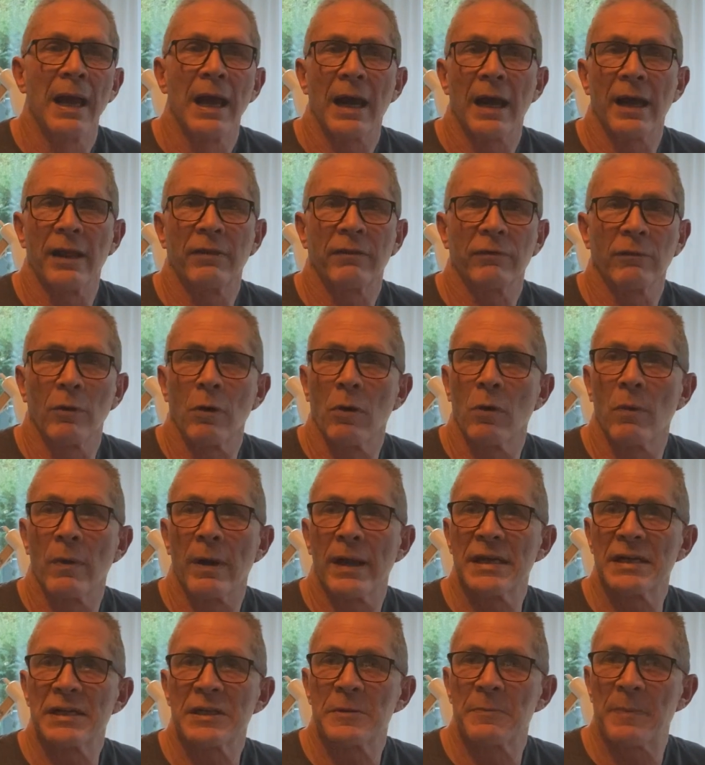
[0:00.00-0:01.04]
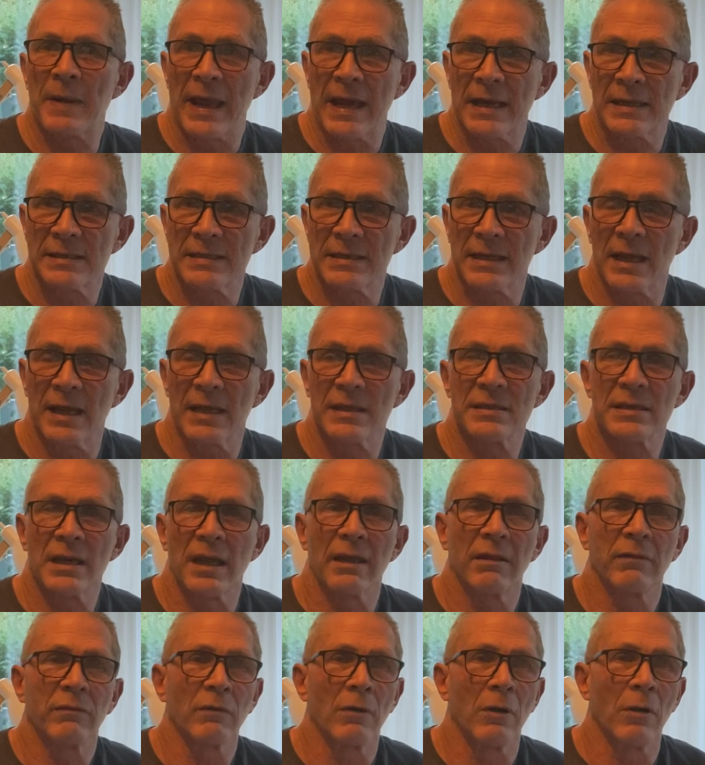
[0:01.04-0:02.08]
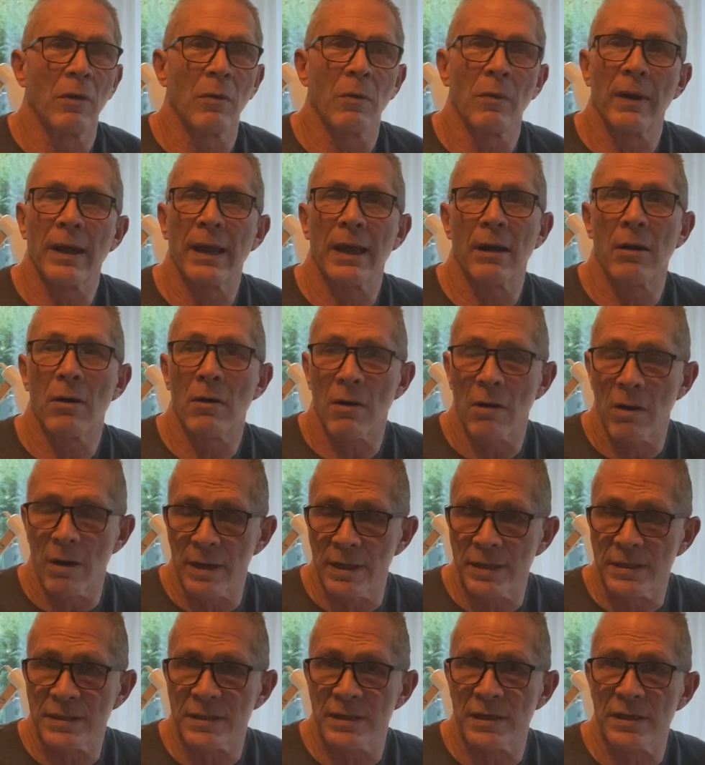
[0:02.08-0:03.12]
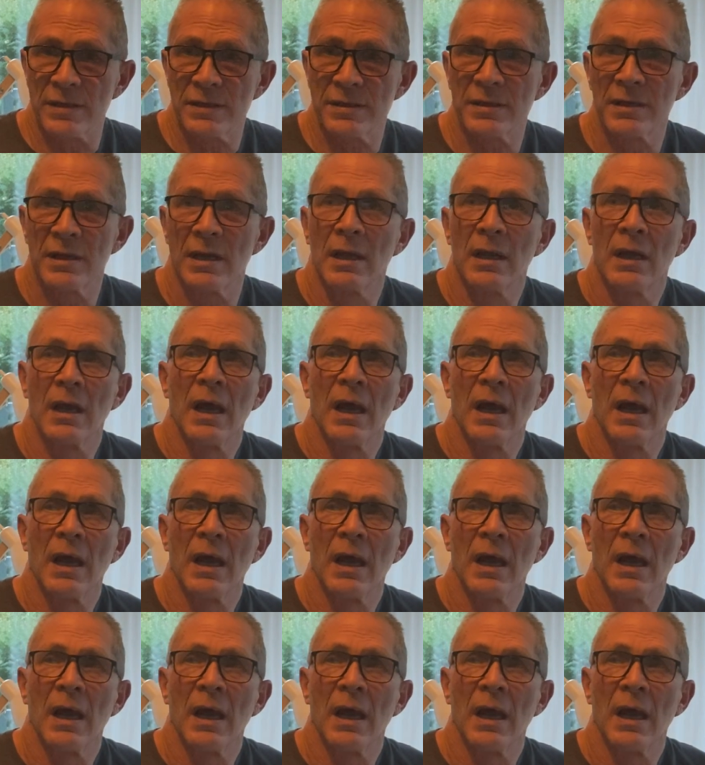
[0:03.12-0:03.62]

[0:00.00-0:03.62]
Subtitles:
I throw away span sets. I throw away harnesses.